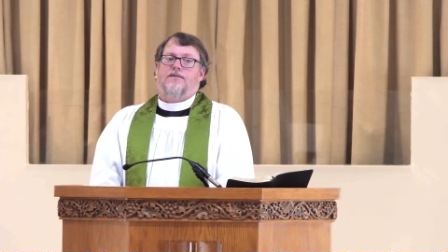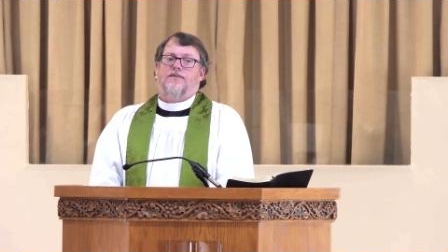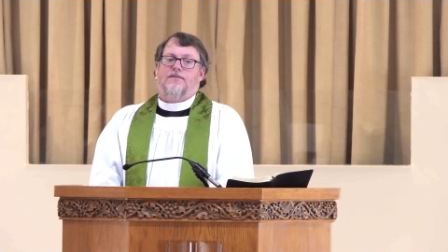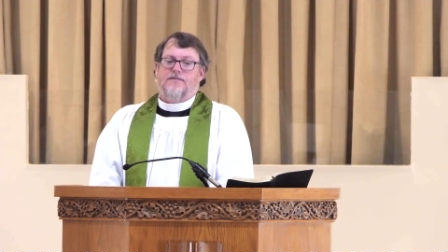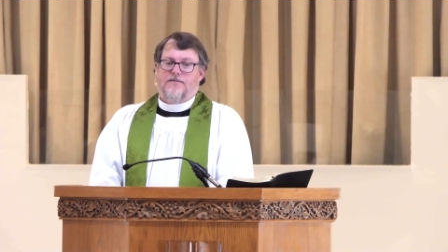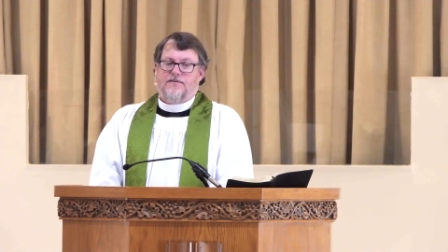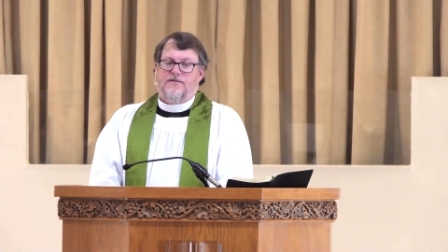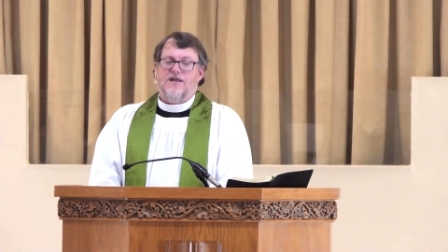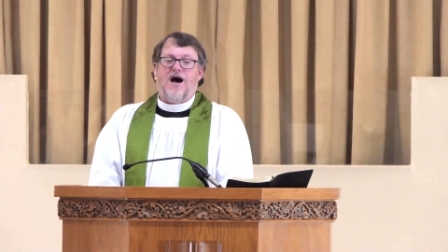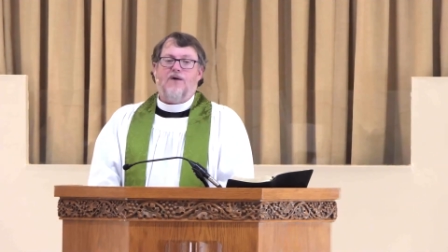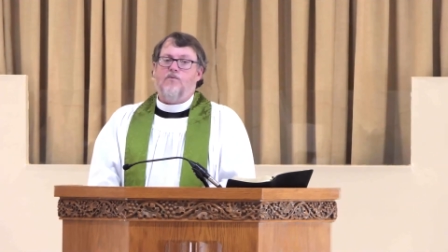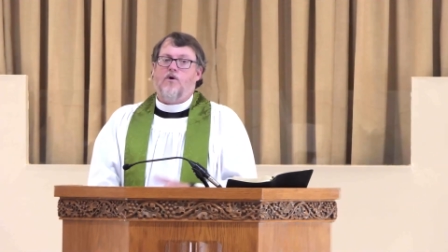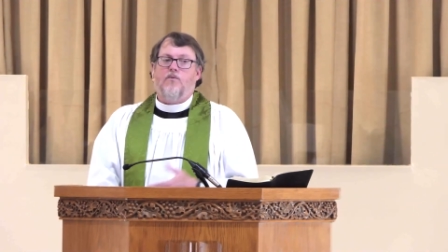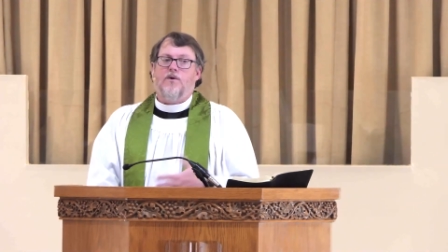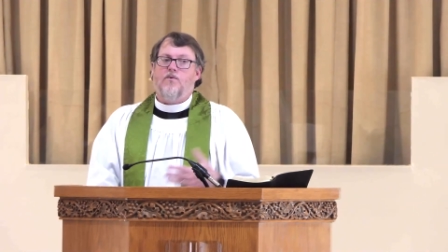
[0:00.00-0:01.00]
Not what
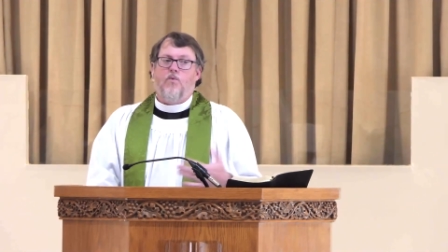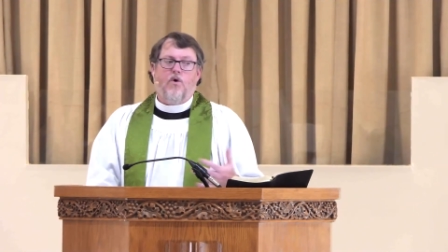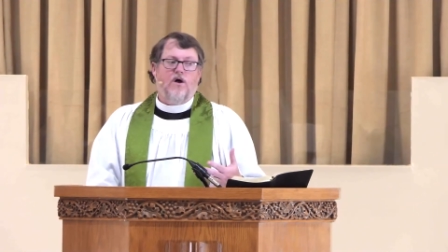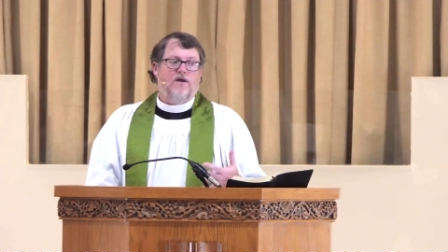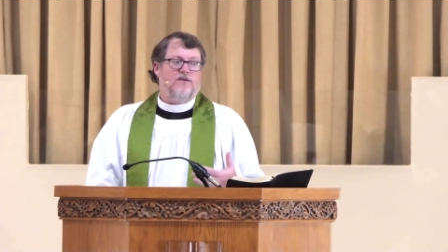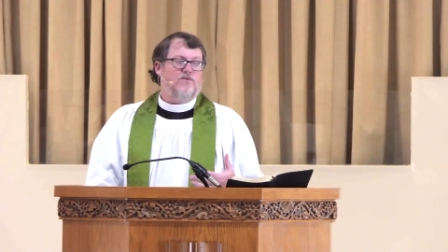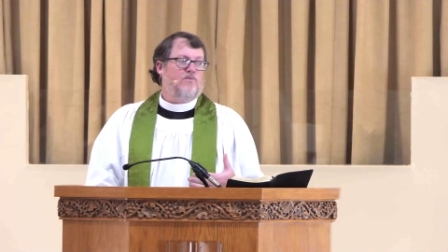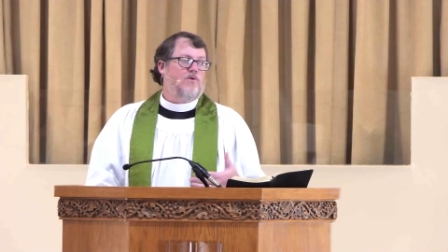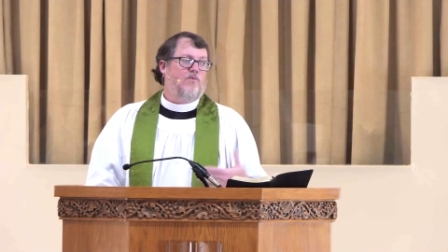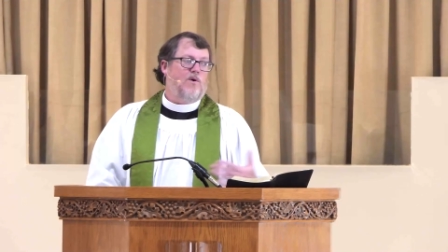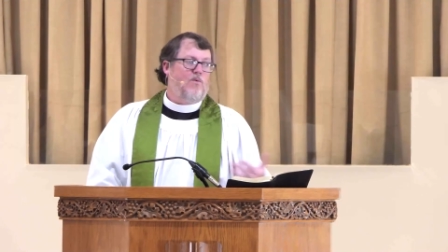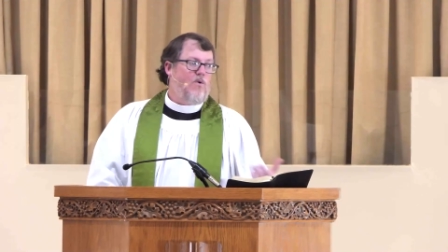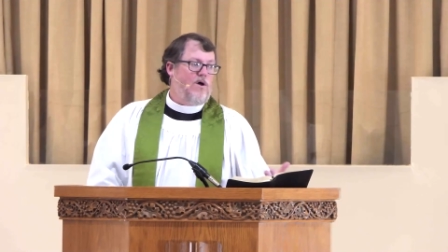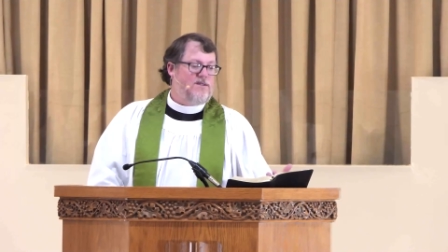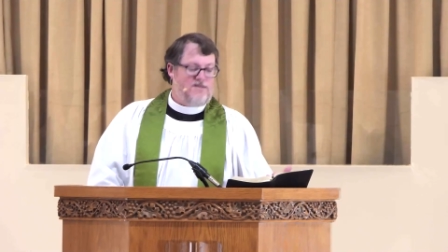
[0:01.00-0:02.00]
we want when we
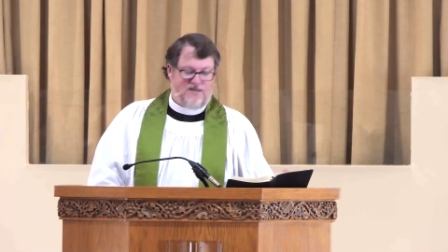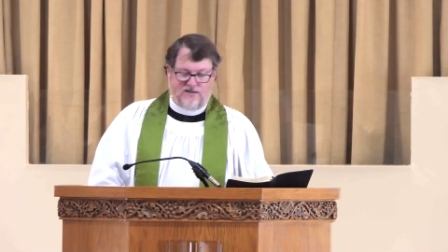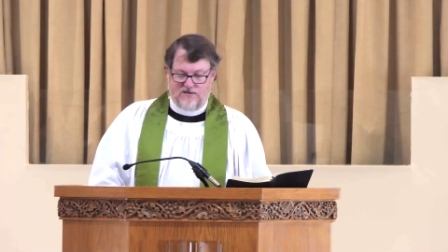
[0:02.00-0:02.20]
want it.